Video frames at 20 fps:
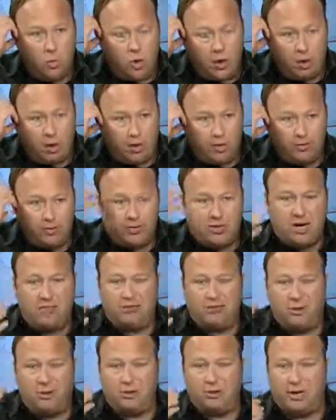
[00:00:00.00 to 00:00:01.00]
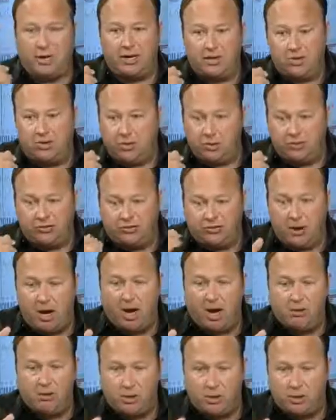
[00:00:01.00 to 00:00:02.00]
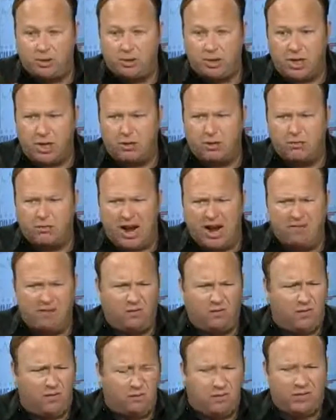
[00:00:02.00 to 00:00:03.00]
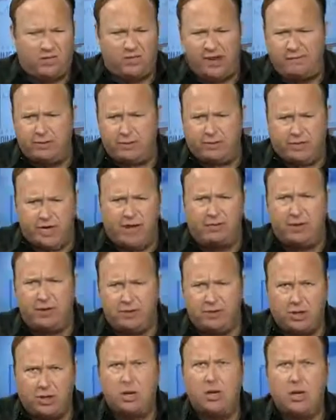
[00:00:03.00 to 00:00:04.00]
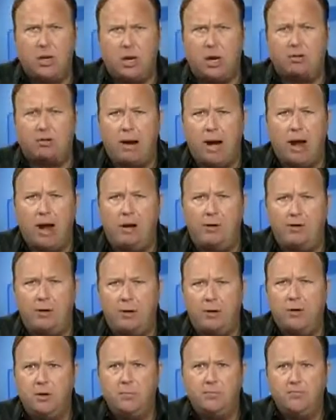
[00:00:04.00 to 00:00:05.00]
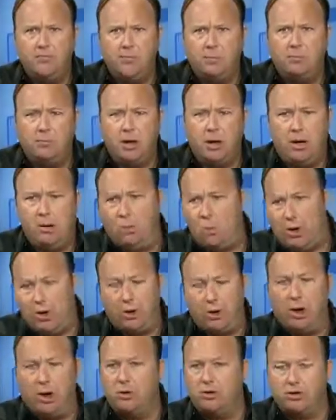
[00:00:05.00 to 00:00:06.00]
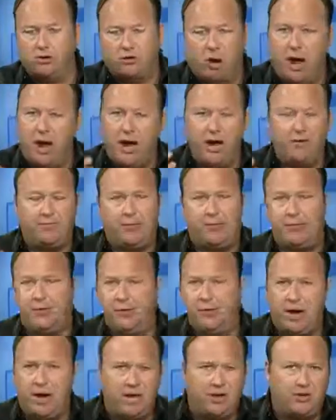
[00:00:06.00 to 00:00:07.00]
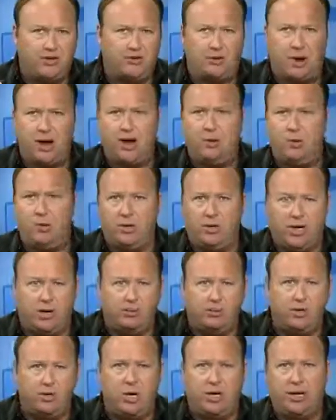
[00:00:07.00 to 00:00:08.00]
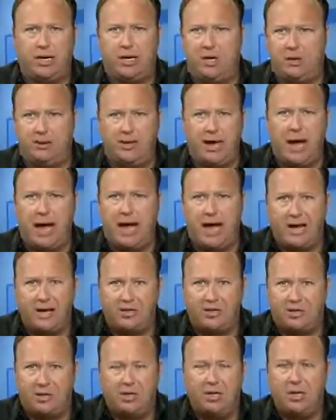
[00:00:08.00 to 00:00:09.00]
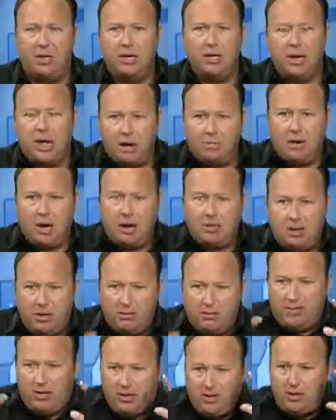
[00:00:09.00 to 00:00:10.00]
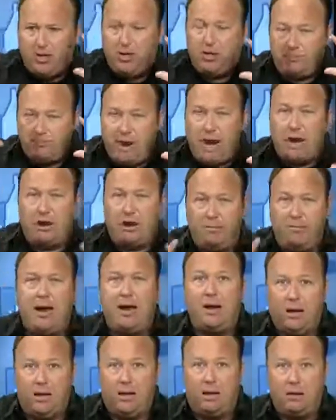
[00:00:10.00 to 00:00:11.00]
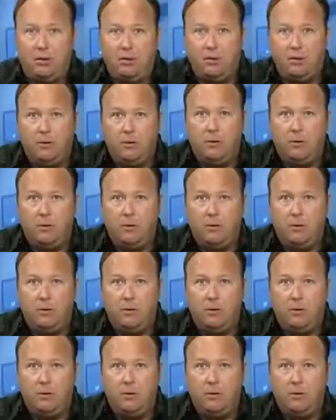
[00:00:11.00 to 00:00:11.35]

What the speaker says: wearing stuff that looks like suits from 100 years ago and driving 57 Chevys around, and weirdos crying for 2 days straight when Kim Jong-il dies. I mean, this is megalomania.